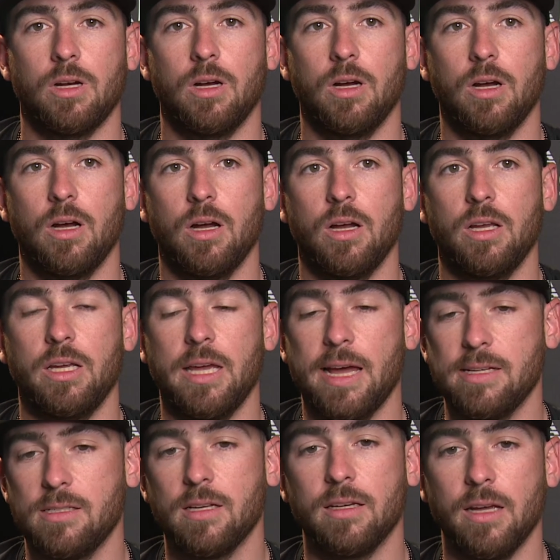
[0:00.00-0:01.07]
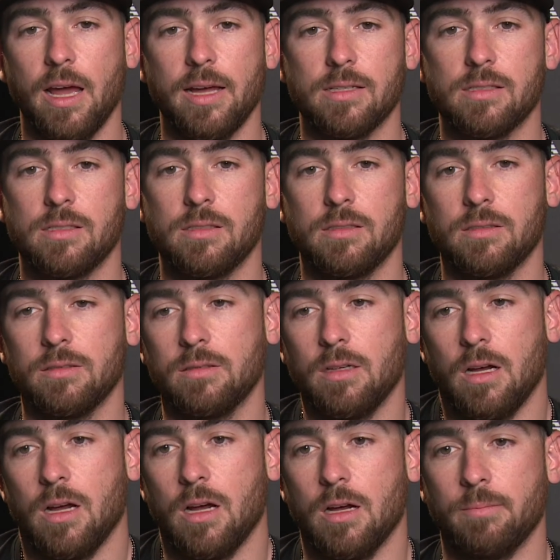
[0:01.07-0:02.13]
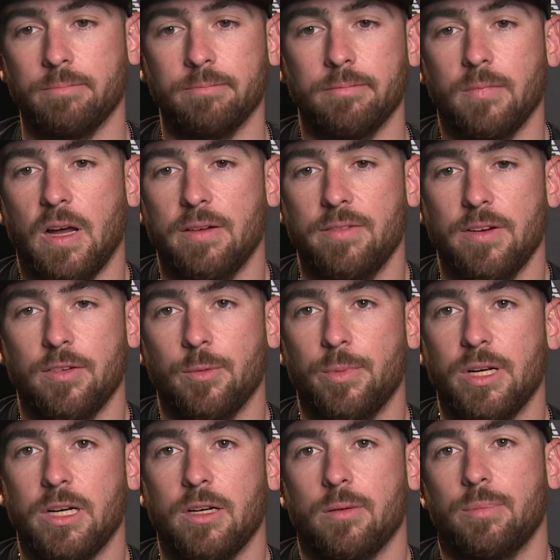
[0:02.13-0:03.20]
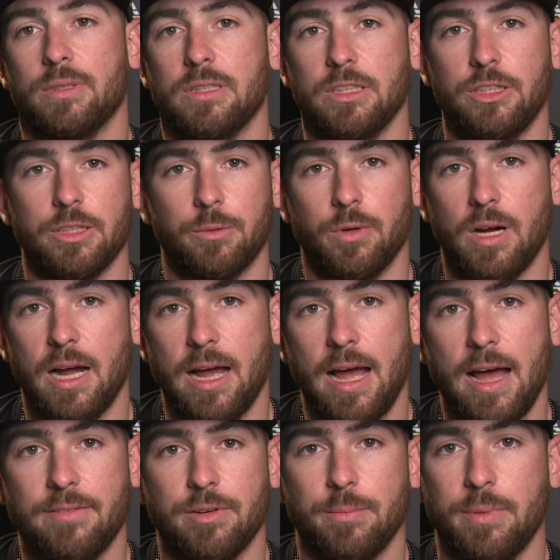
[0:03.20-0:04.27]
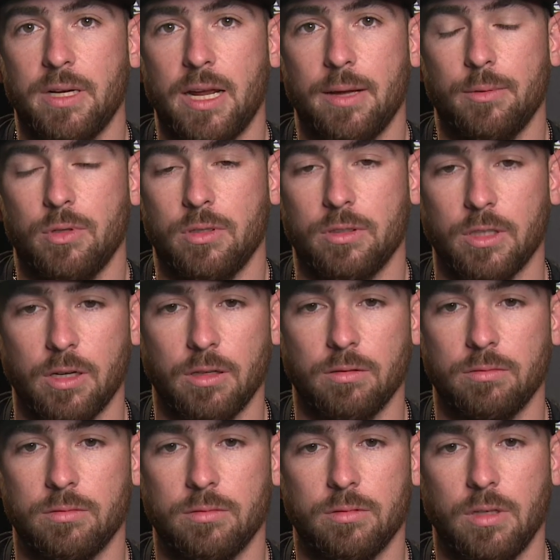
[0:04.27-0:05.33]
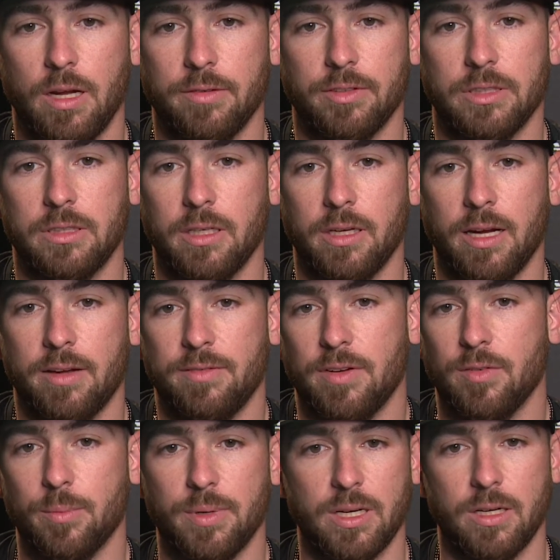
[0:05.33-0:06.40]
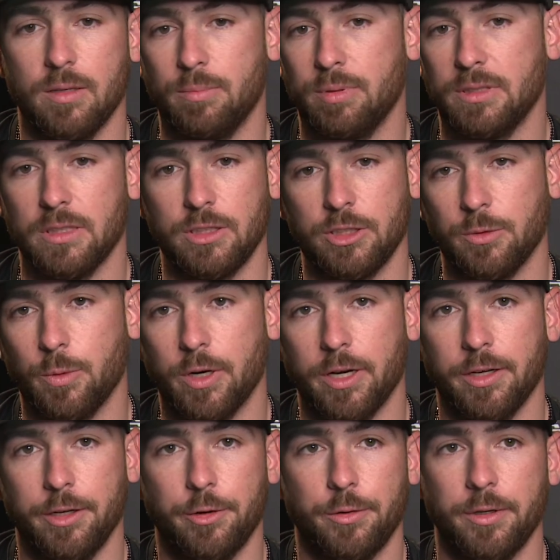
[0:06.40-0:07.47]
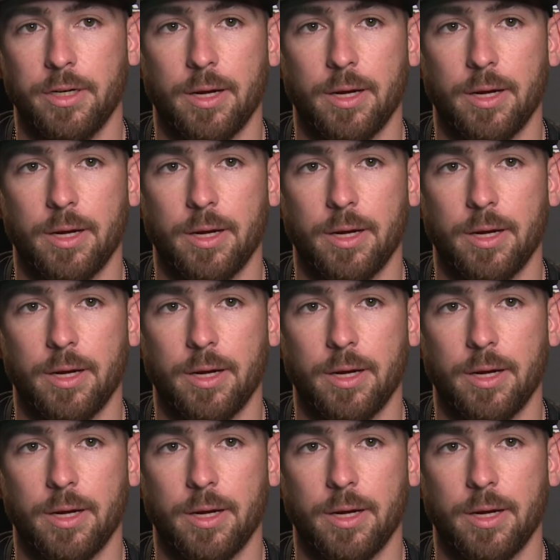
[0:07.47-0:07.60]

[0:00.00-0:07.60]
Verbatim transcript: Uh, yes and yes. Um, I've never been in a position where I haven't been able to throw everything. I've never been in a position where you can